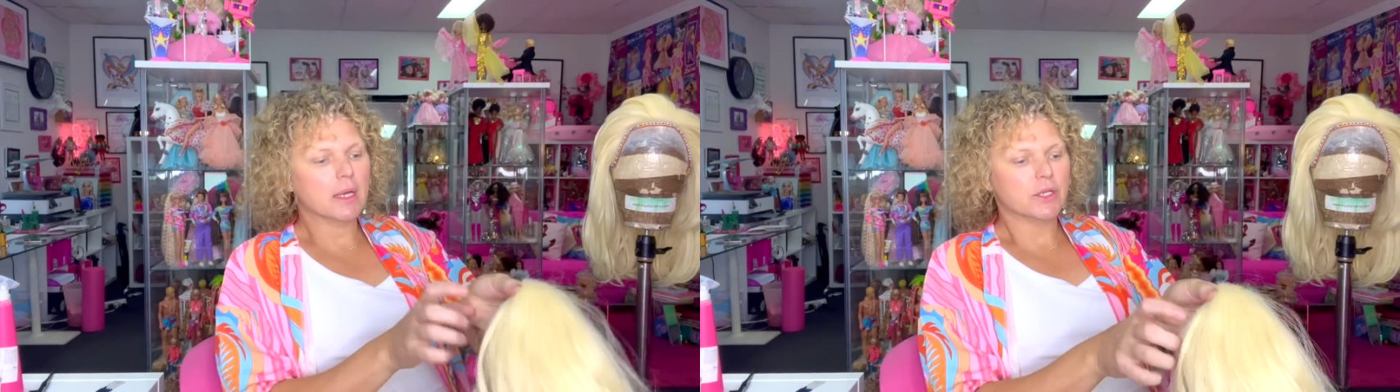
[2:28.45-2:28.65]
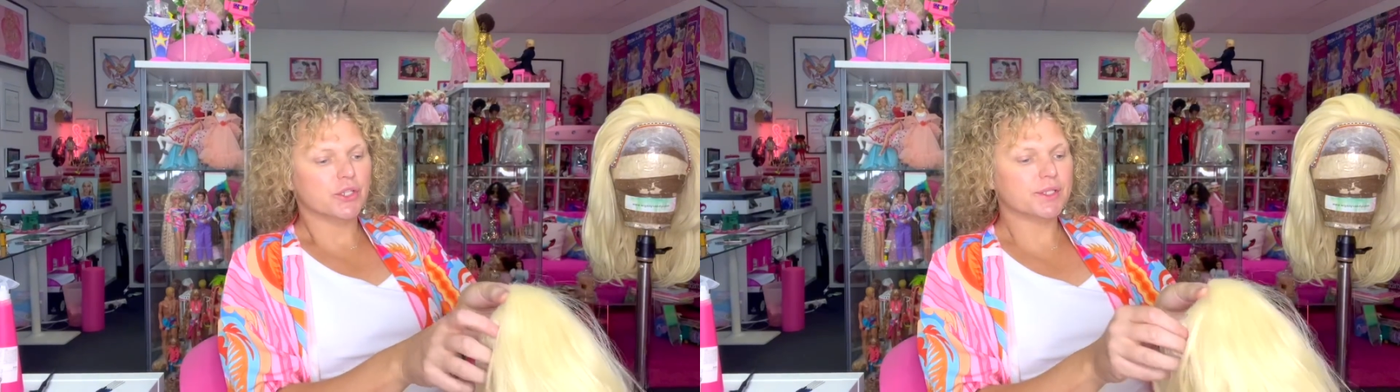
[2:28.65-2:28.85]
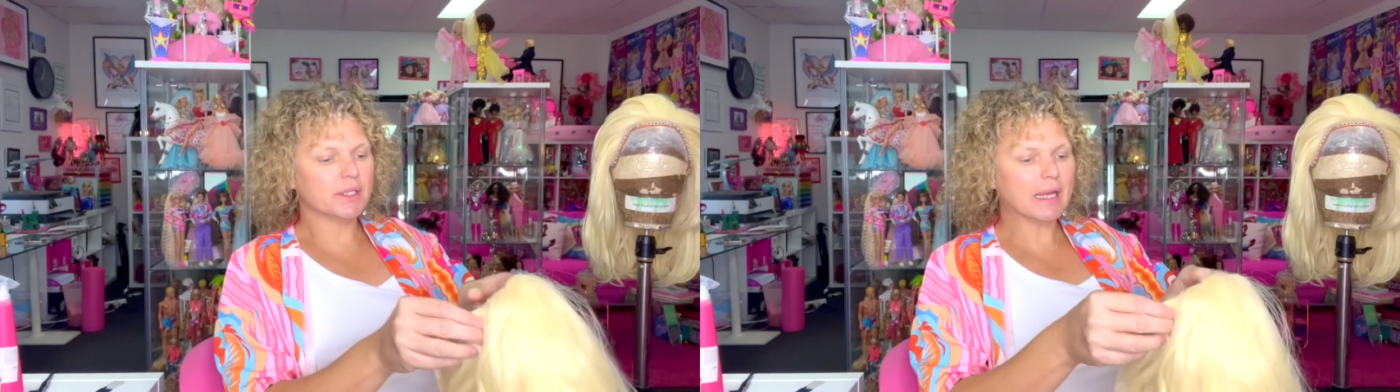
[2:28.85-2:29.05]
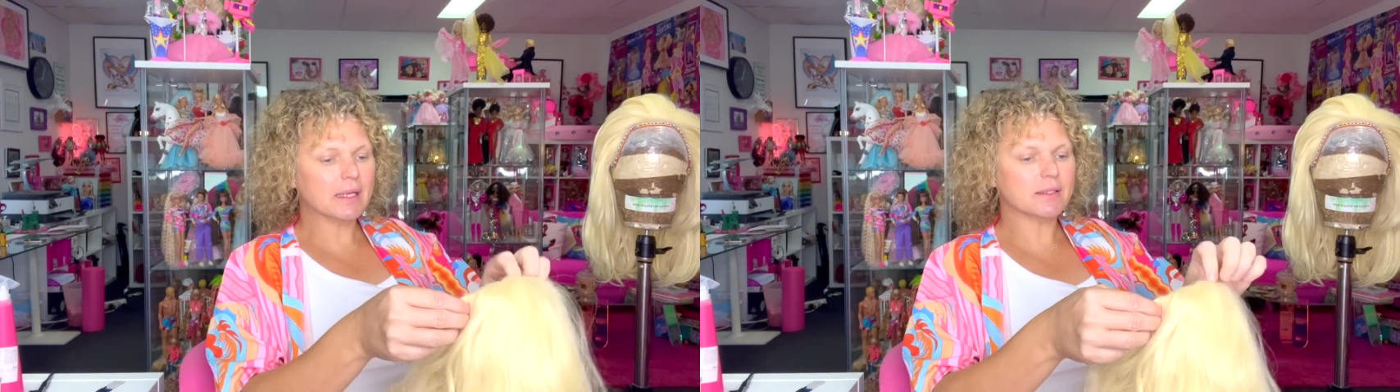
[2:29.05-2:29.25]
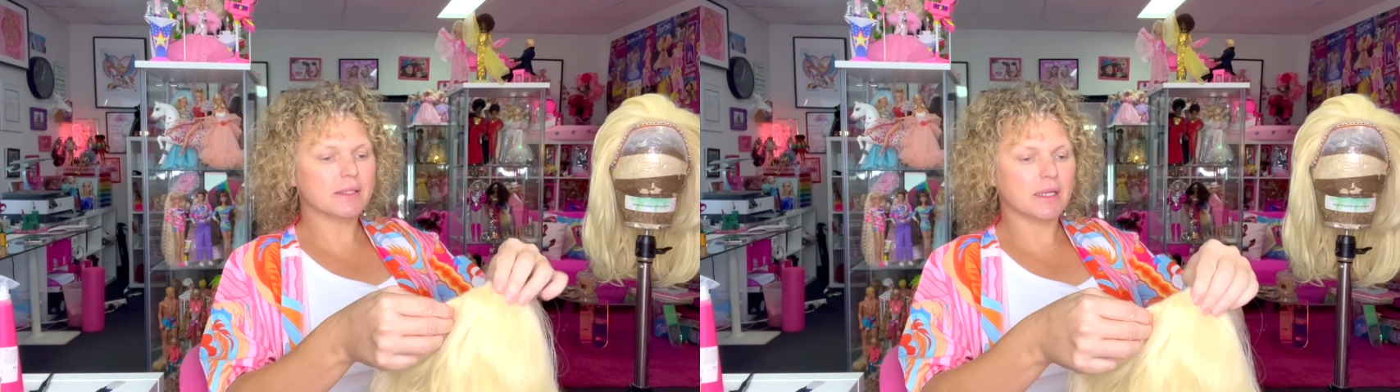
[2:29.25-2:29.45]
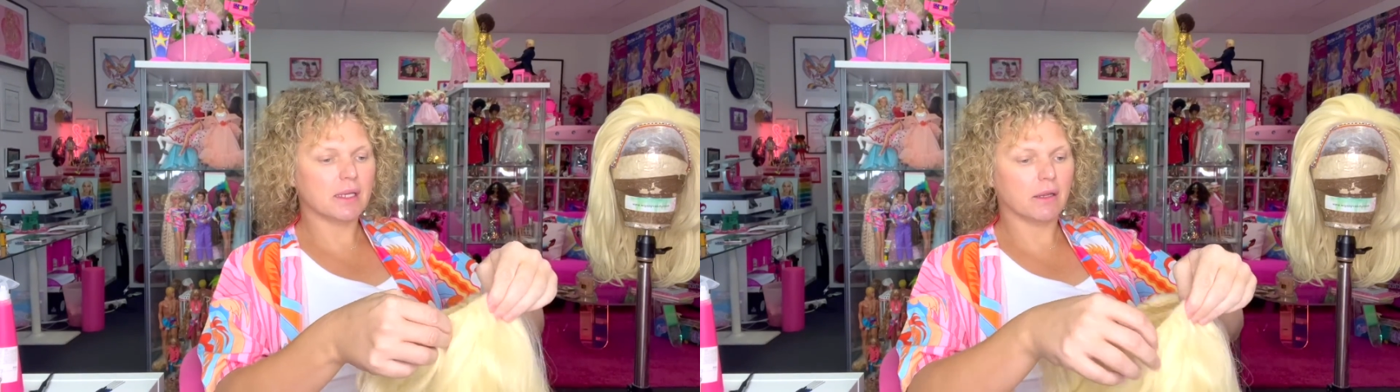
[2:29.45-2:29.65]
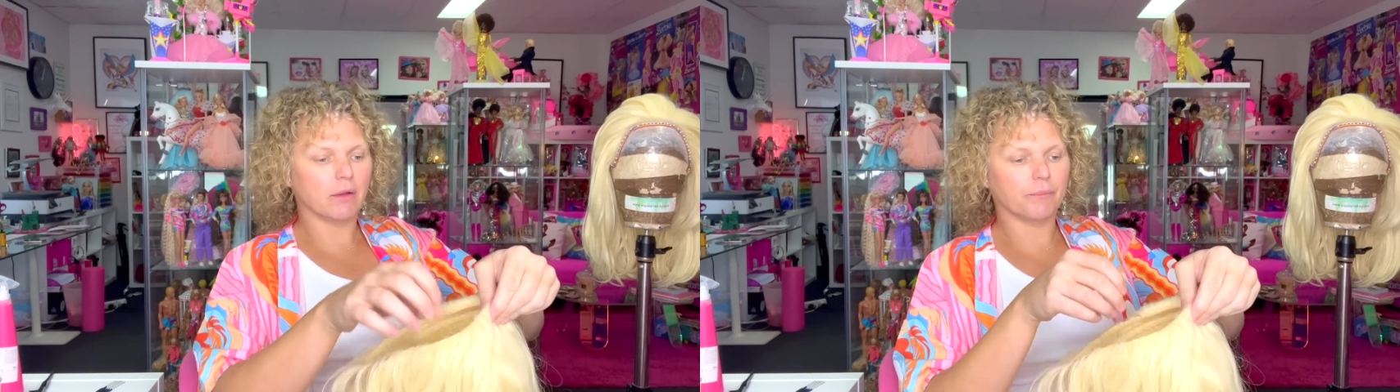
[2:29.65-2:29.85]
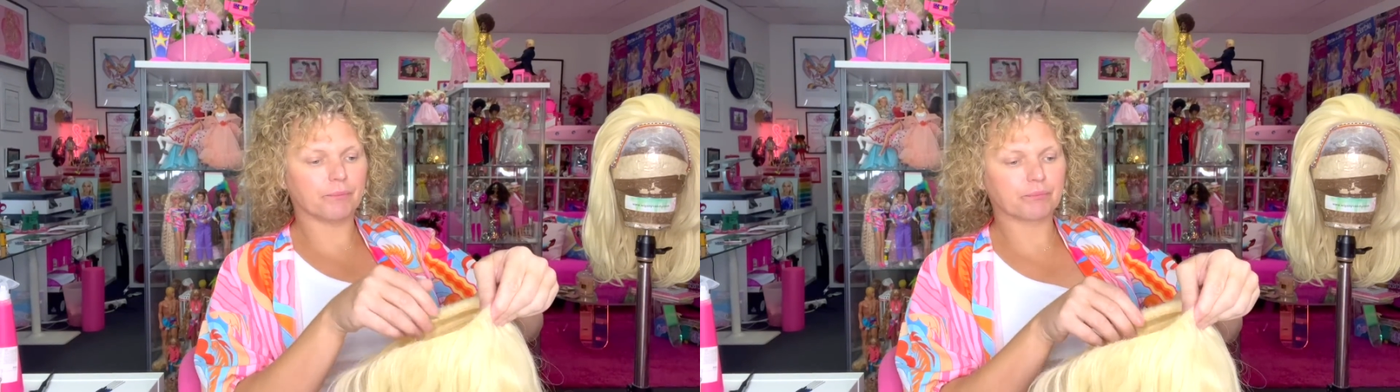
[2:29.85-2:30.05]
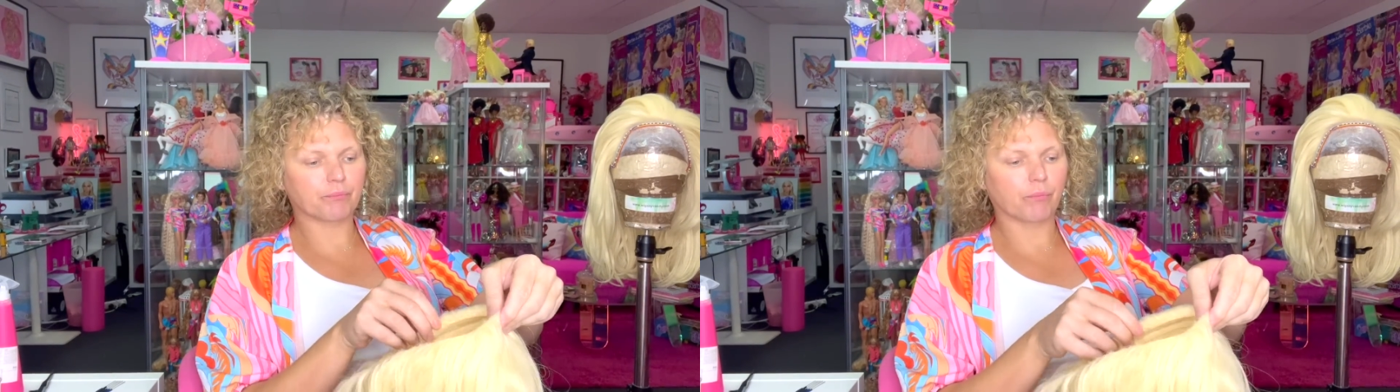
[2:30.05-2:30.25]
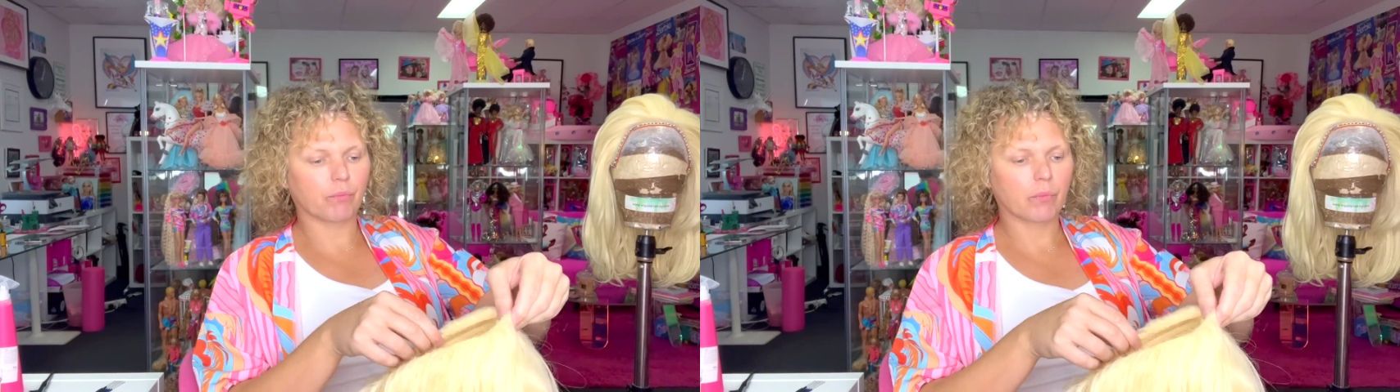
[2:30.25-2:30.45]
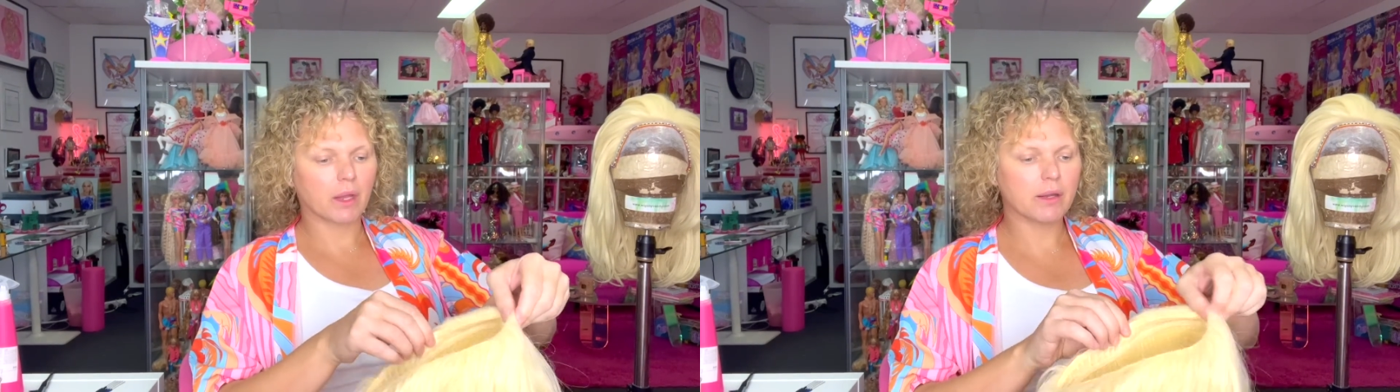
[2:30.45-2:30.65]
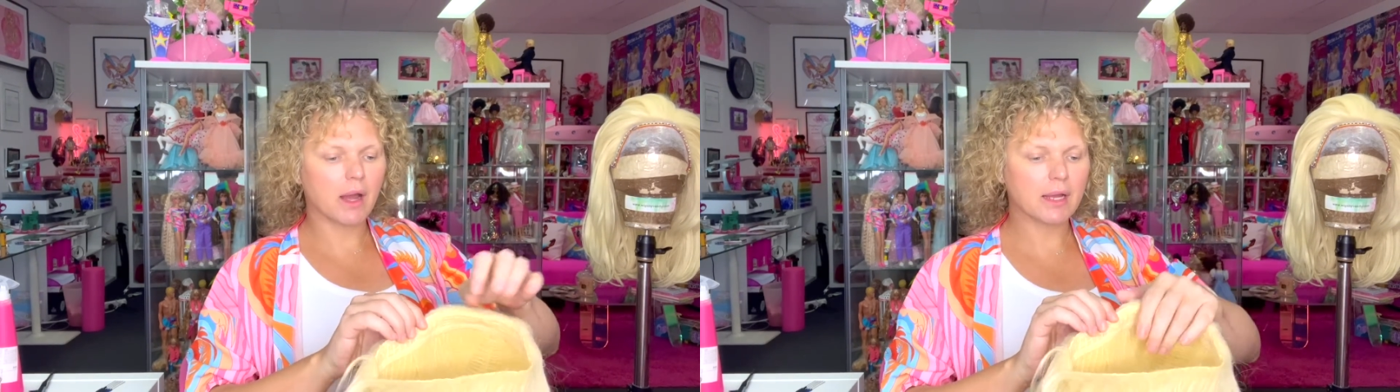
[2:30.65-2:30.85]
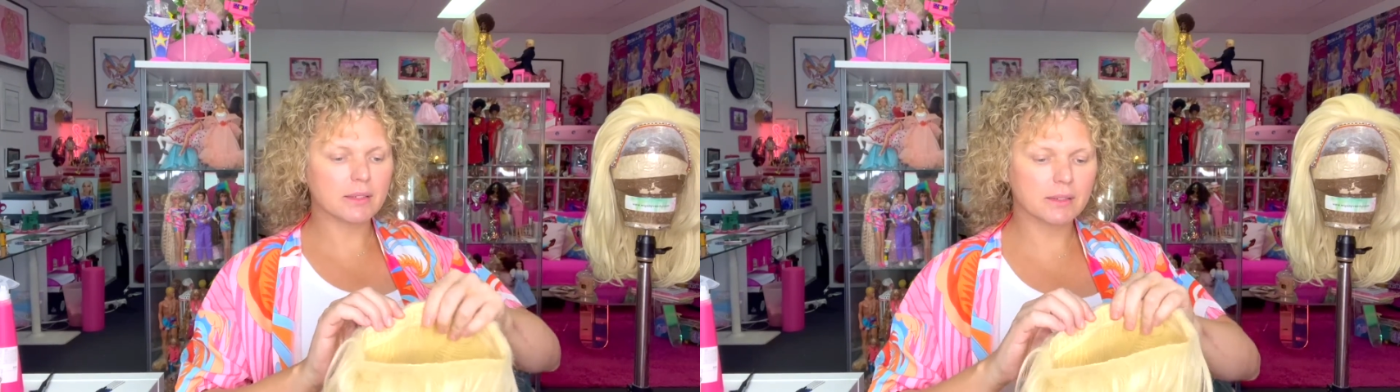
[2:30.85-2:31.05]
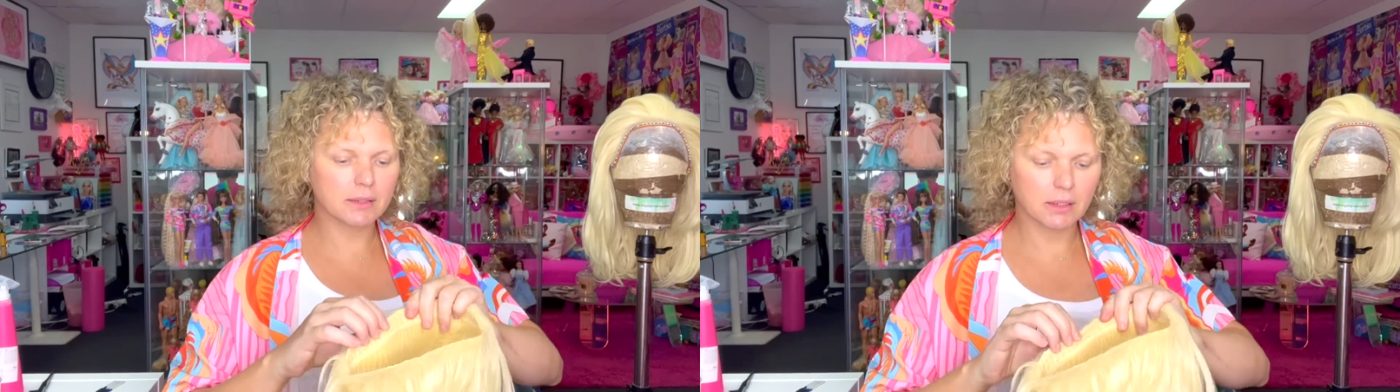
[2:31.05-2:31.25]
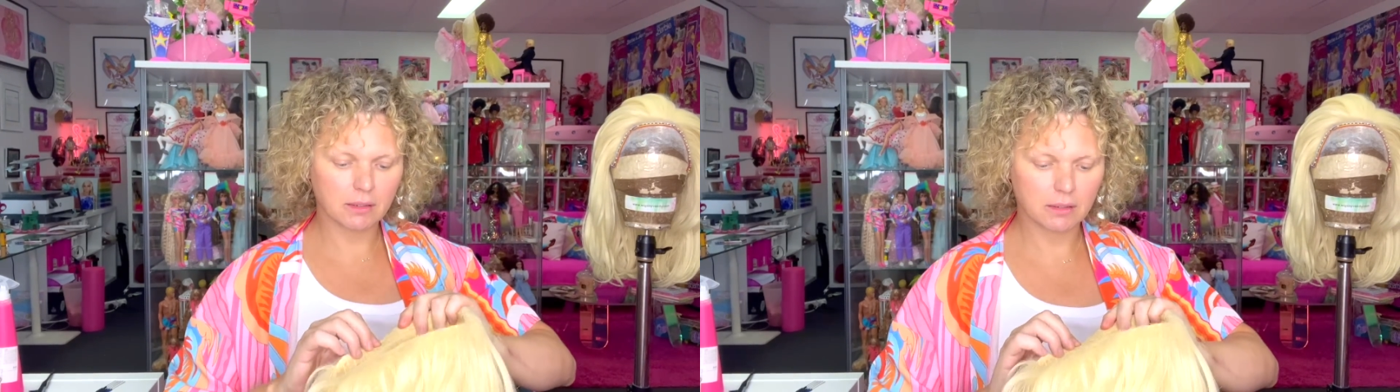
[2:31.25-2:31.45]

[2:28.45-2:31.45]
She still has the nice